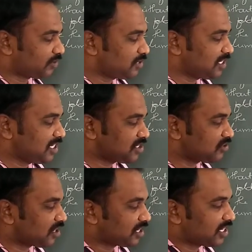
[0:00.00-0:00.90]
From
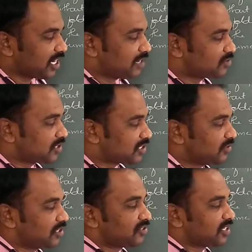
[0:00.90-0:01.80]
each corner, I am just
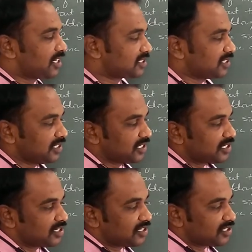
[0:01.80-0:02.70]
going to cut
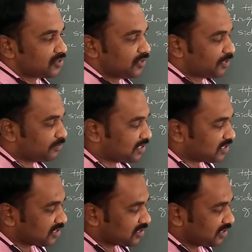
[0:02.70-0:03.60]
the square
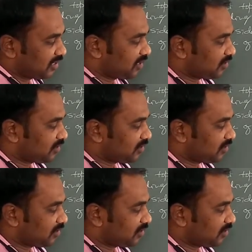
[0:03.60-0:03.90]
pieces.